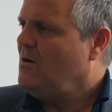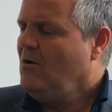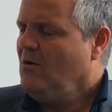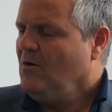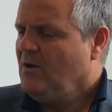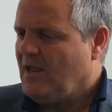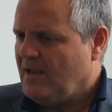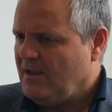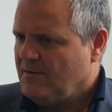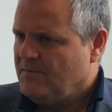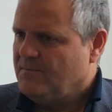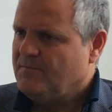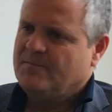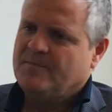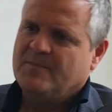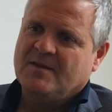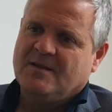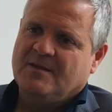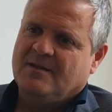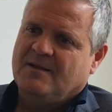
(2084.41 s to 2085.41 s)
Okay.
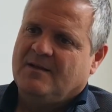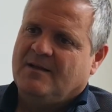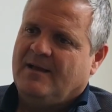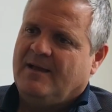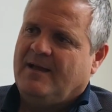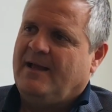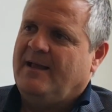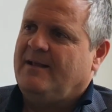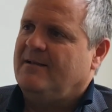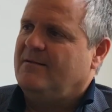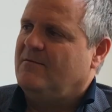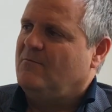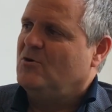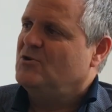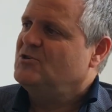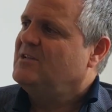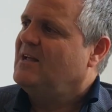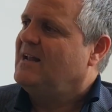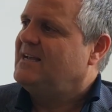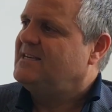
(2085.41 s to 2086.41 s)
And
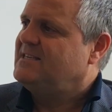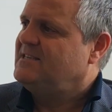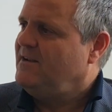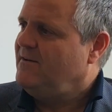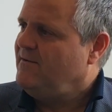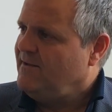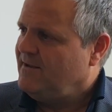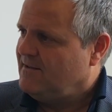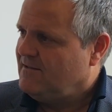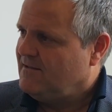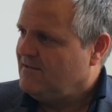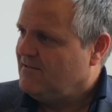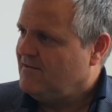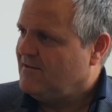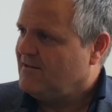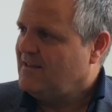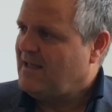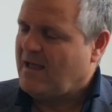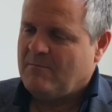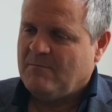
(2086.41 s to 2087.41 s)
was the last series, the
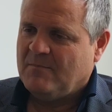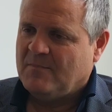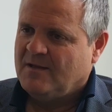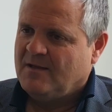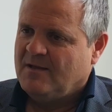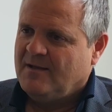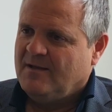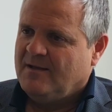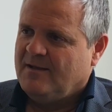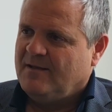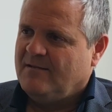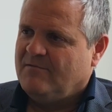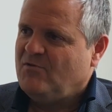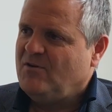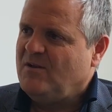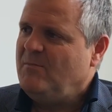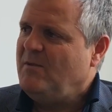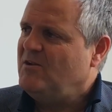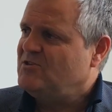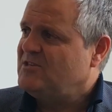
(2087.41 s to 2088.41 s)
third time,
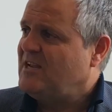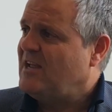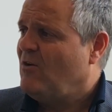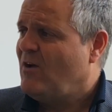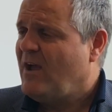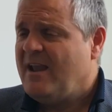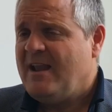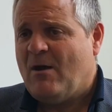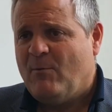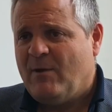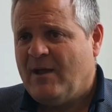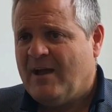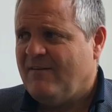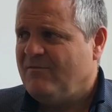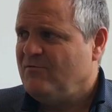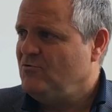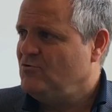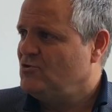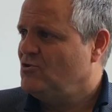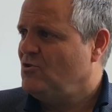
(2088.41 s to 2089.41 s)
3 minutes. I say, okay, now we
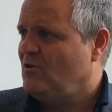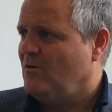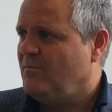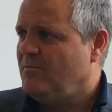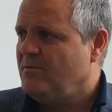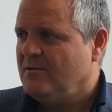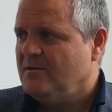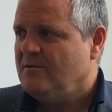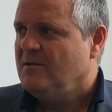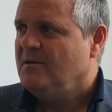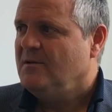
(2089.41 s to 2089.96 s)
have to stop.